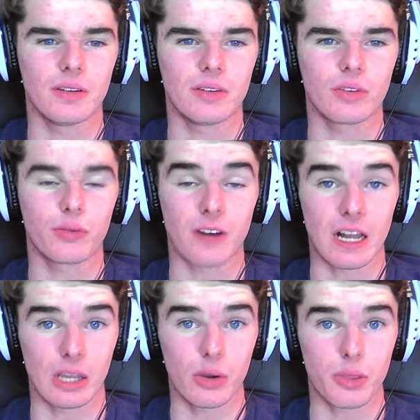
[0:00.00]

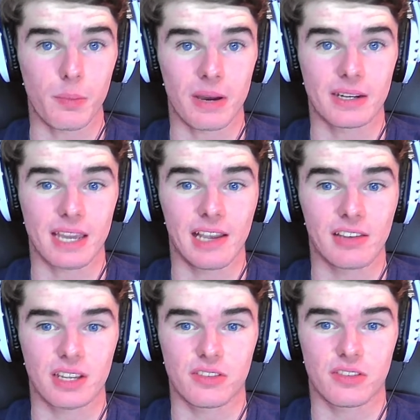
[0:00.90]
follow the podcast.
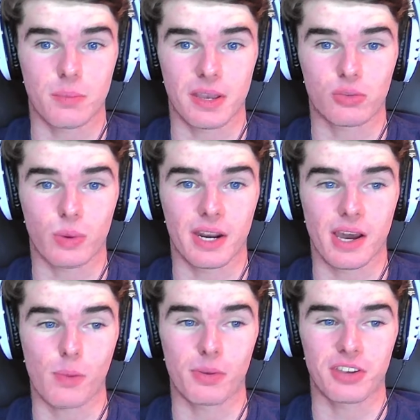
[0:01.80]
That's the best way to
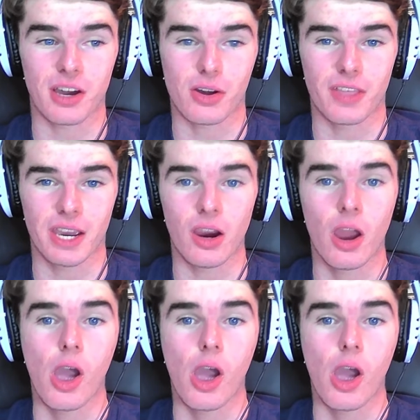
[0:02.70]
help us out on there.